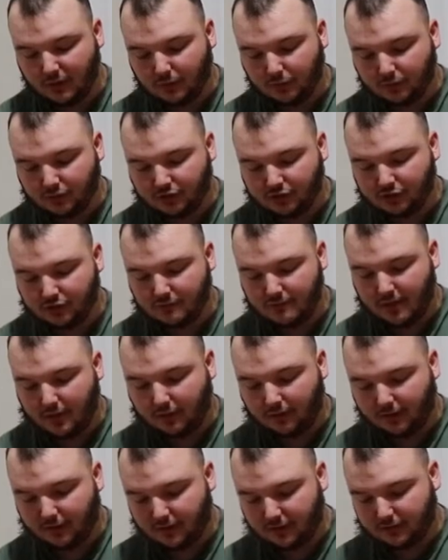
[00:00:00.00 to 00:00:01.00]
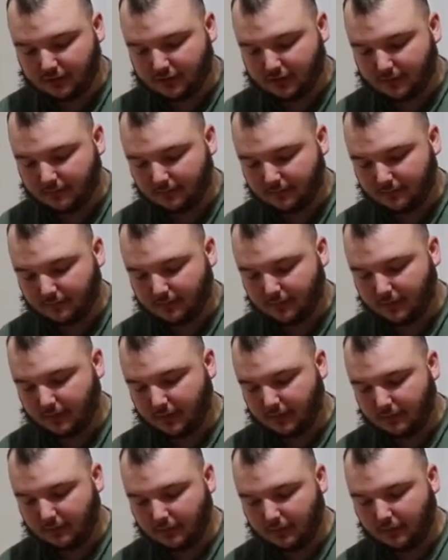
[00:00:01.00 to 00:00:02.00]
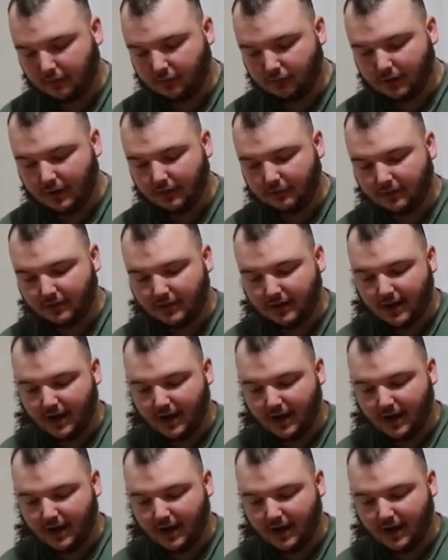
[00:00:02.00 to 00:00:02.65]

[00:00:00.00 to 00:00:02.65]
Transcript: we will smell this throughout